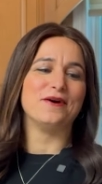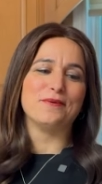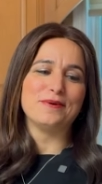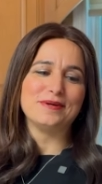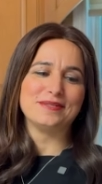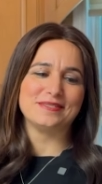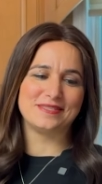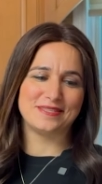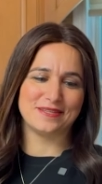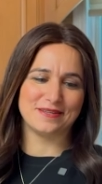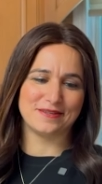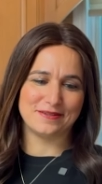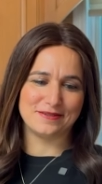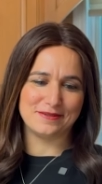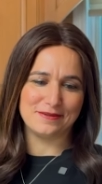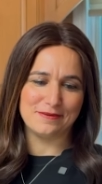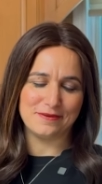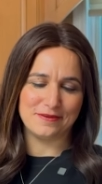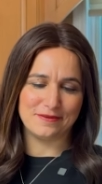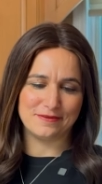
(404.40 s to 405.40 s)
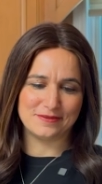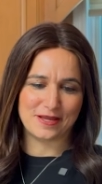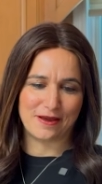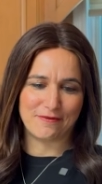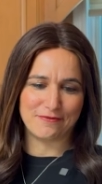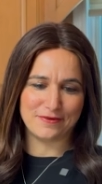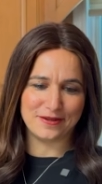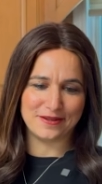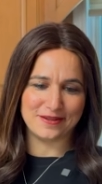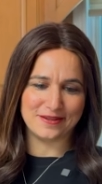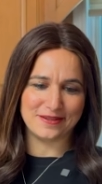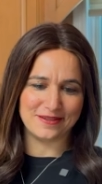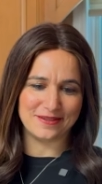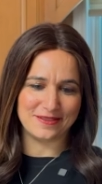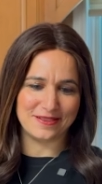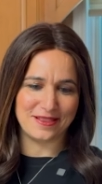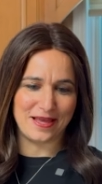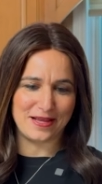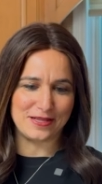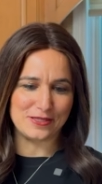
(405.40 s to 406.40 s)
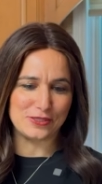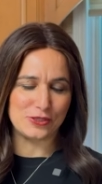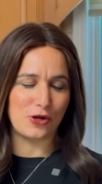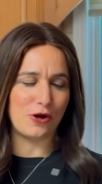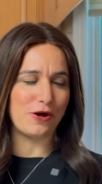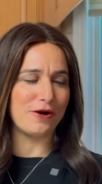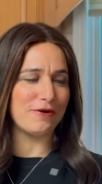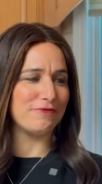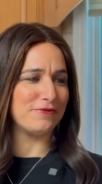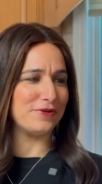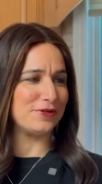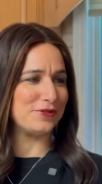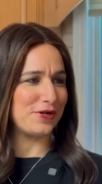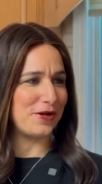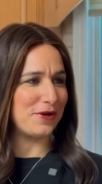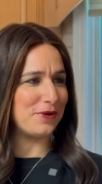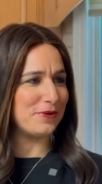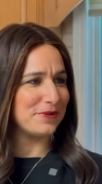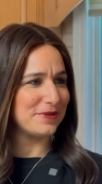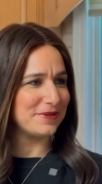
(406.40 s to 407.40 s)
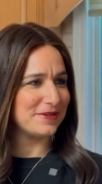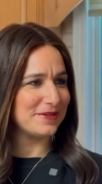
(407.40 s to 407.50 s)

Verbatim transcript: was the definite like star of the show.